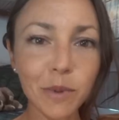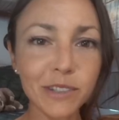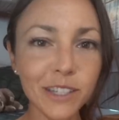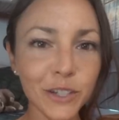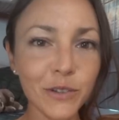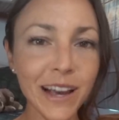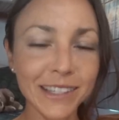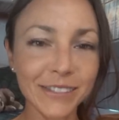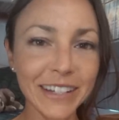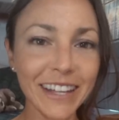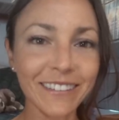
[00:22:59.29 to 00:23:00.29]
books are you guys
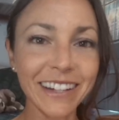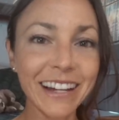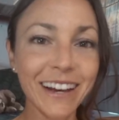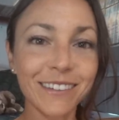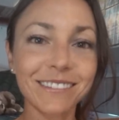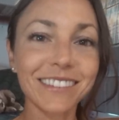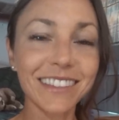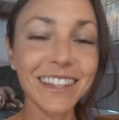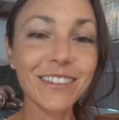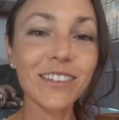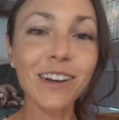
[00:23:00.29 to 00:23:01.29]
reading right now?
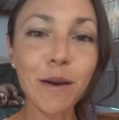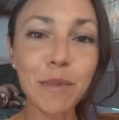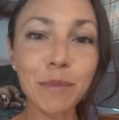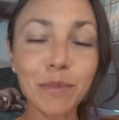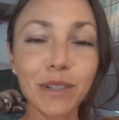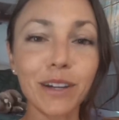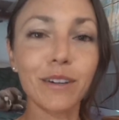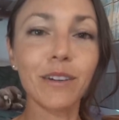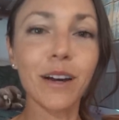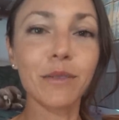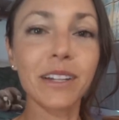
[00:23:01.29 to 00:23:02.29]
Leave a comment below.
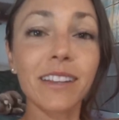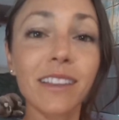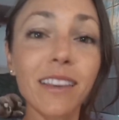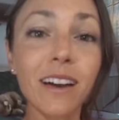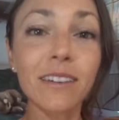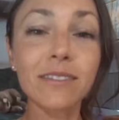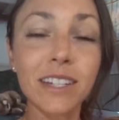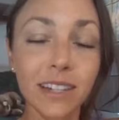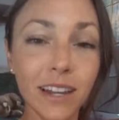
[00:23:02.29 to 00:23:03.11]
I would love to